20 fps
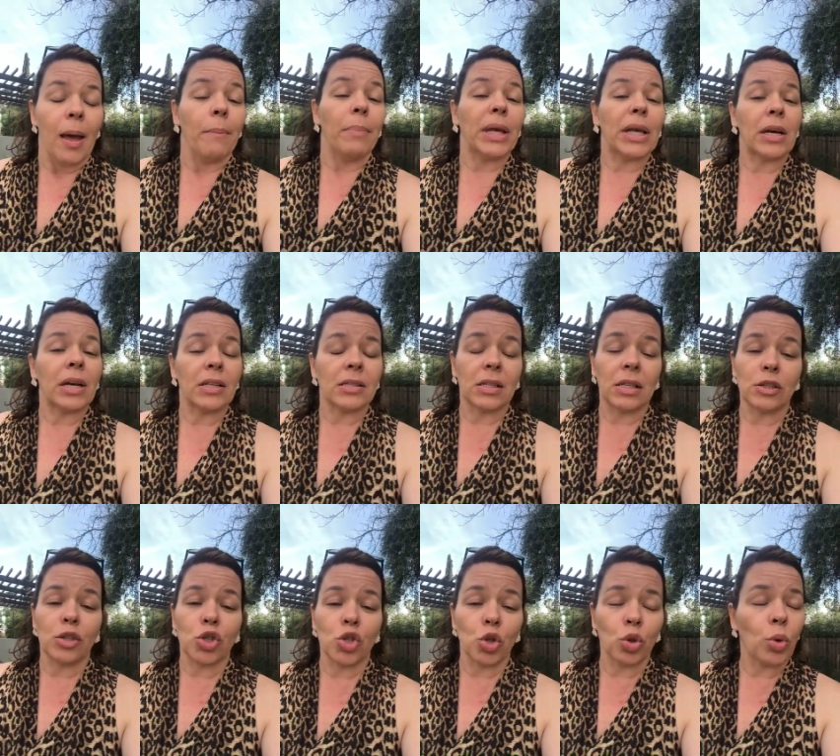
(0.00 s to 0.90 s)
Because
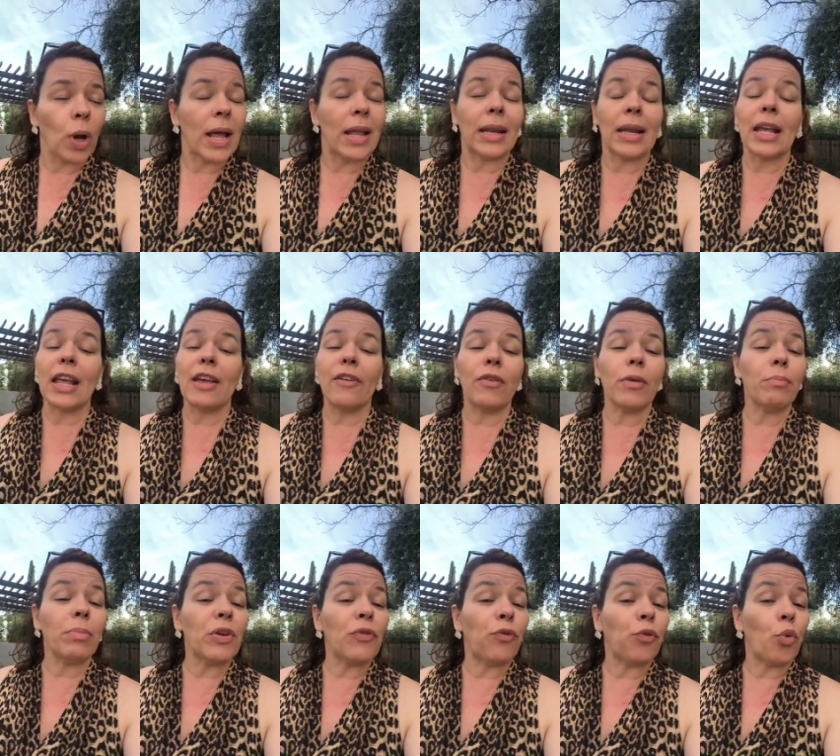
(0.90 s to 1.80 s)
as soon, and
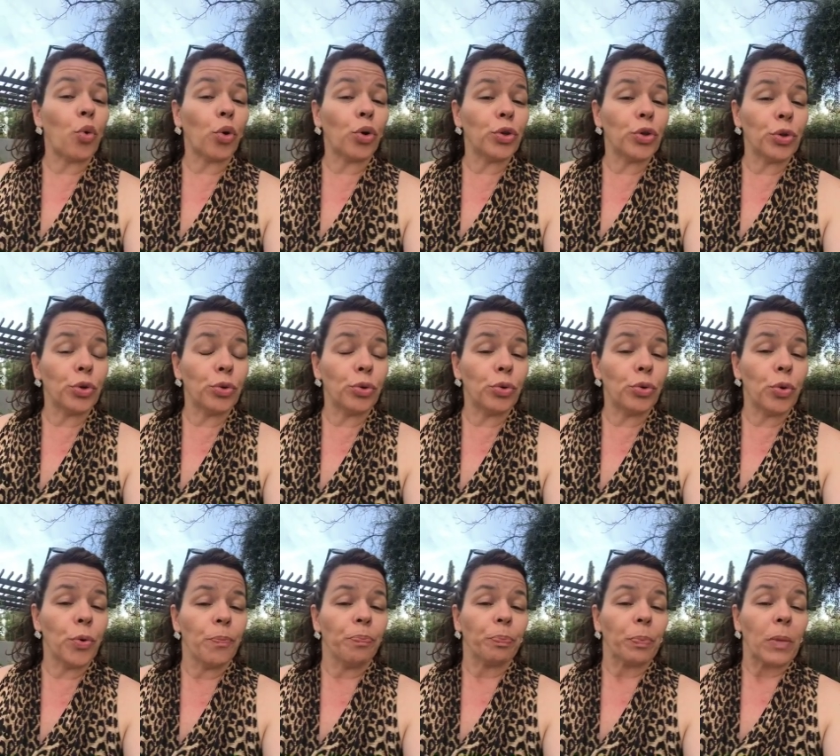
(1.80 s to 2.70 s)
even before
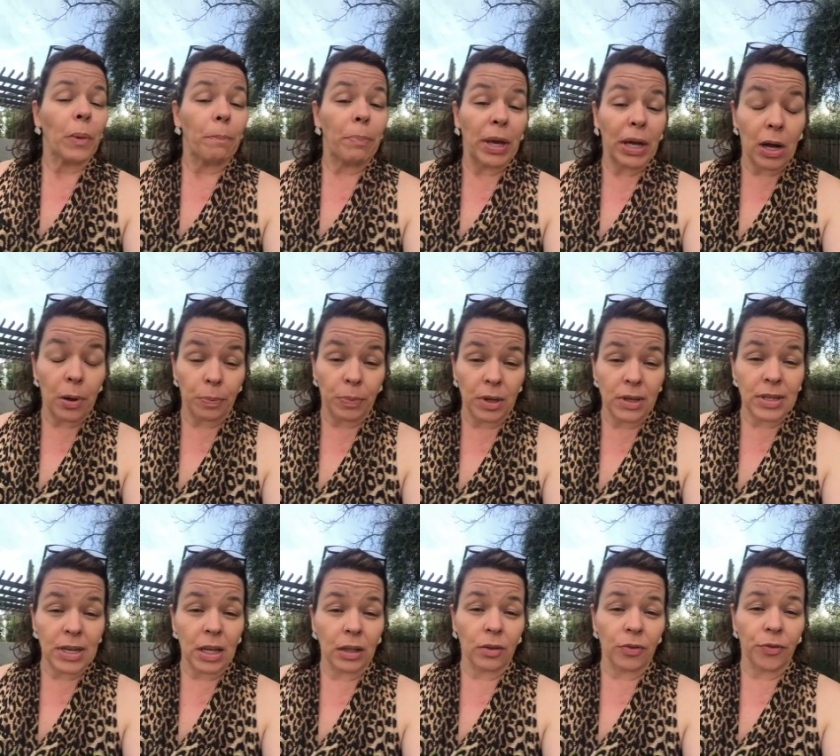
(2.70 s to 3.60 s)
you pick up the
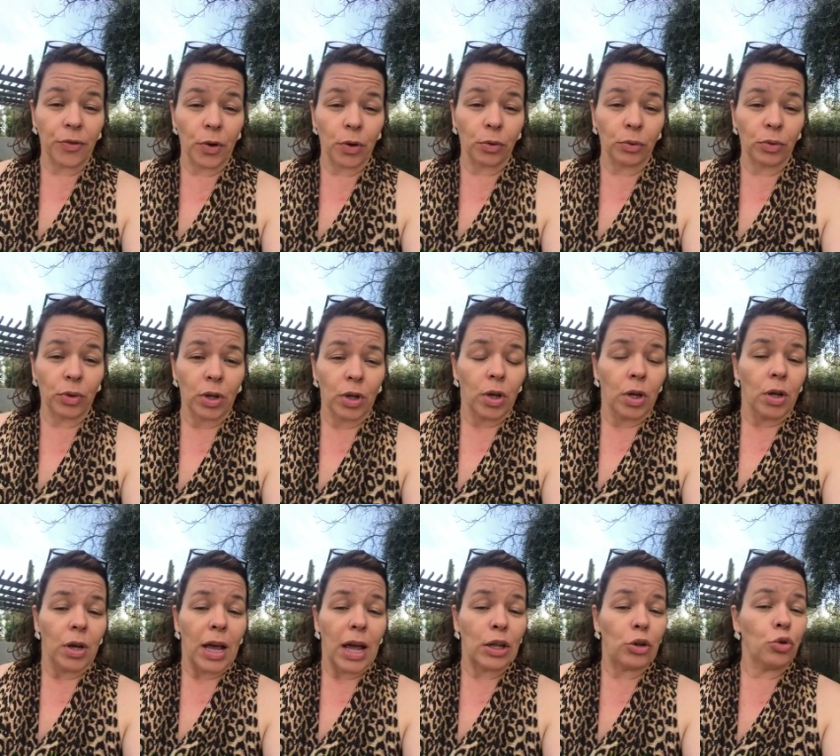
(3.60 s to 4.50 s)
telephone
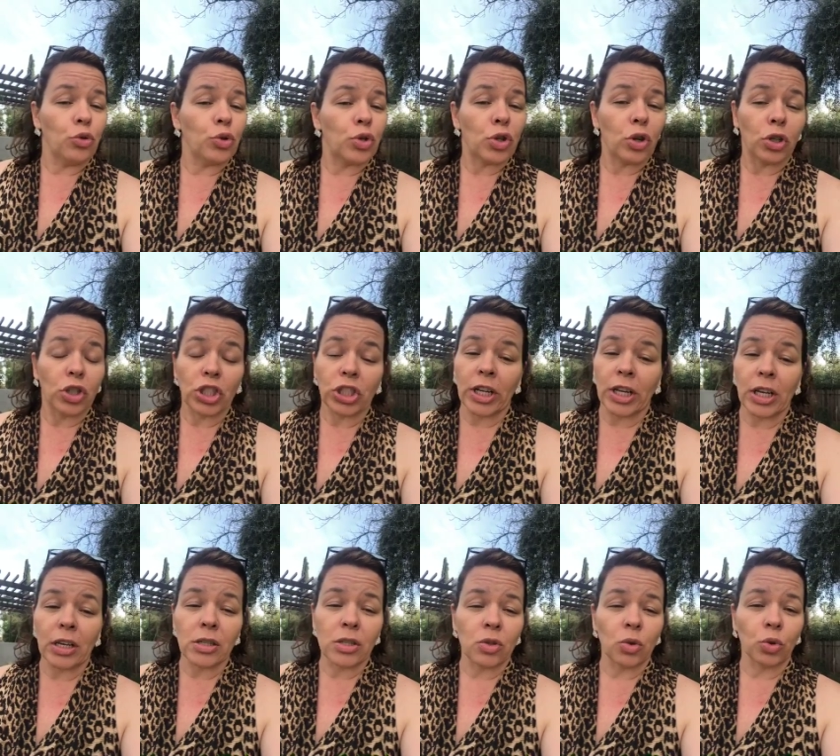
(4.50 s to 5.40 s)
and you start
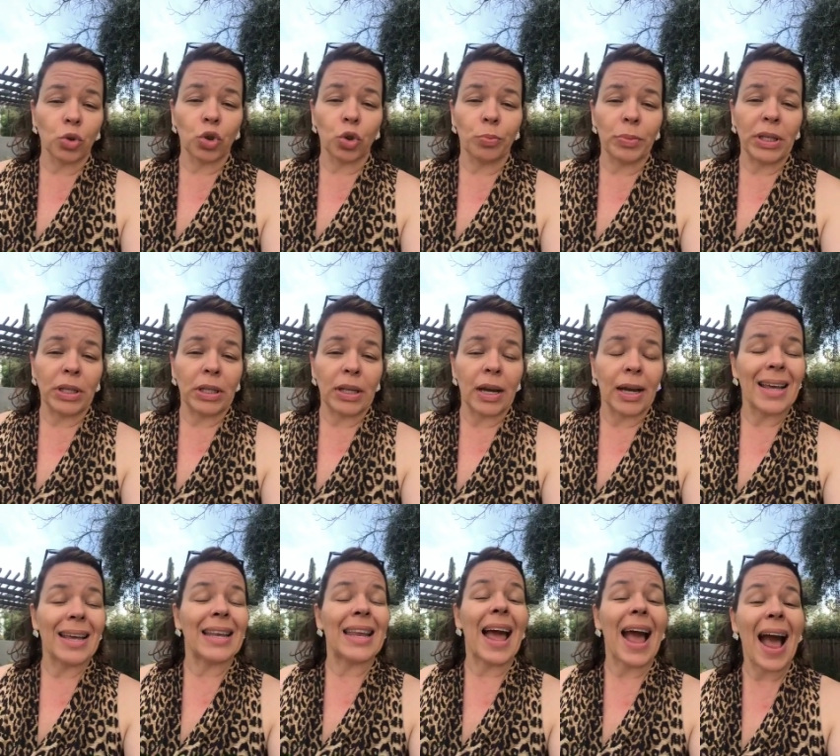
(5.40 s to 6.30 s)
checking social media,
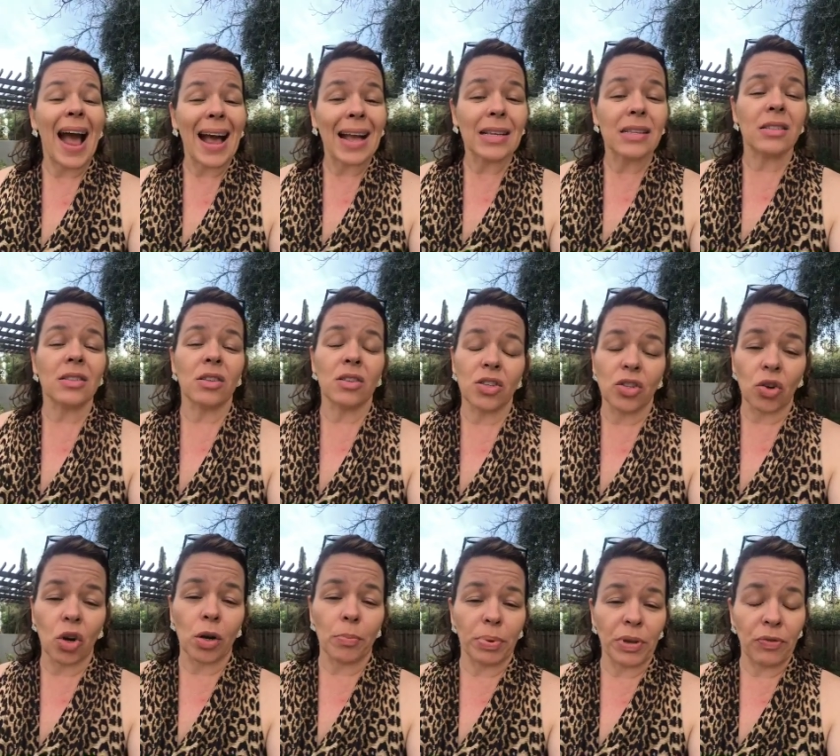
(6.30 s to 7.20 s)
it has to
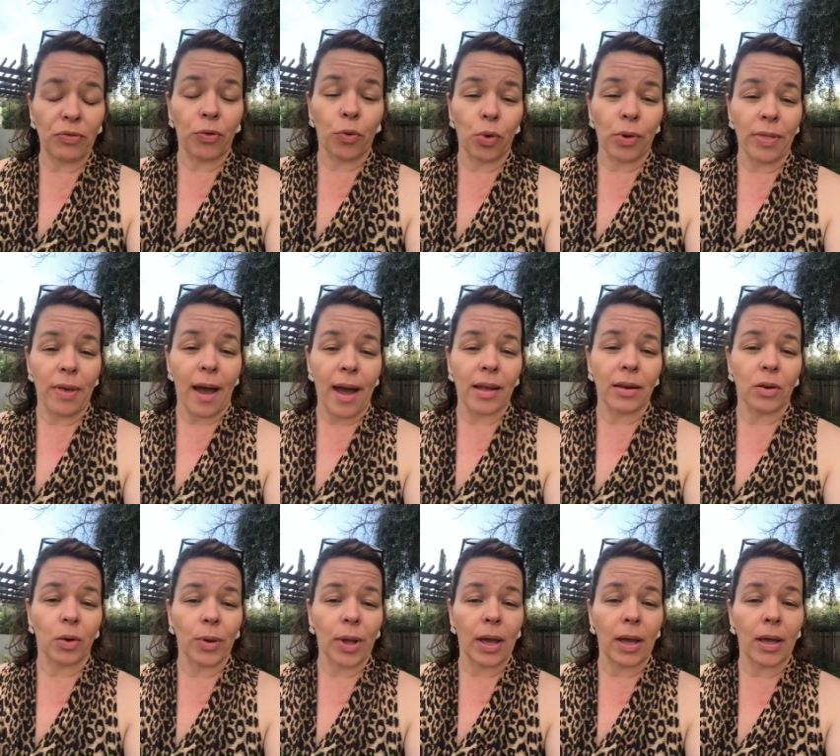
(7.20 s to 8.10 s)
start before that,
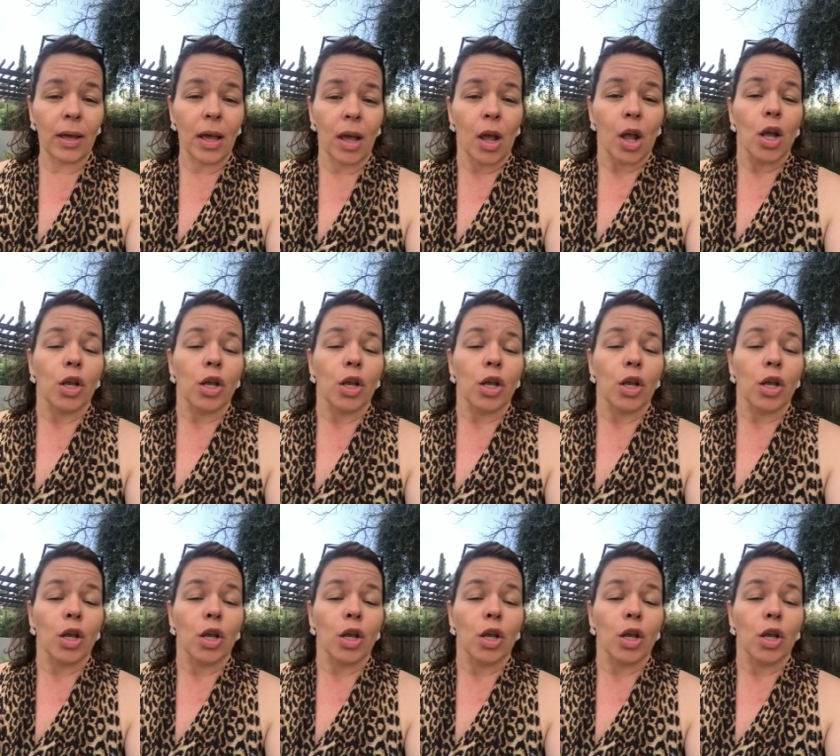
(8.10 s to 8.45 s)
okay?